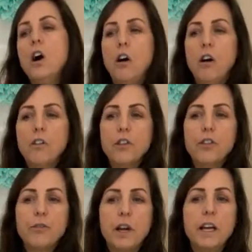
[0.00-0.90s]
All the
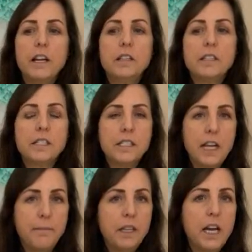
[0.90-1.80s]
thread and the
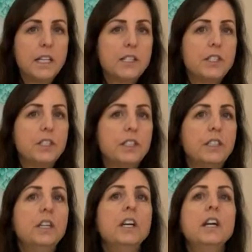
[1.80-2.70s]

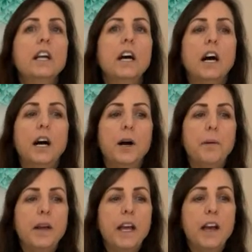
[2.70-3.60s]
stabilizer
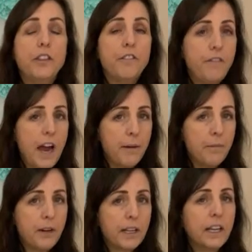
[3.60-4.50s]
and the
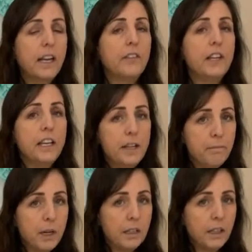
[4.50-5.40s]
fabric and the heat and
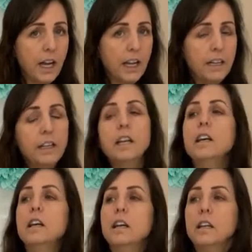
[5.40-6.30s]
bond light,
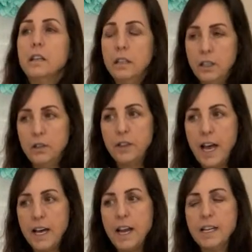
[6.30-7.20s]
you know,
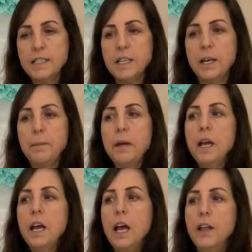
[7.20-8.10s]
that adds up.
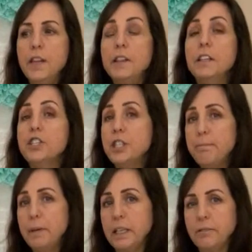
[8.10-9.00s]
And then the
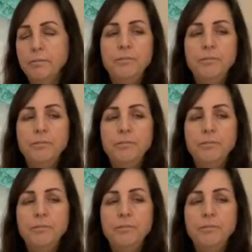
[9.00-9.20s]
shipping,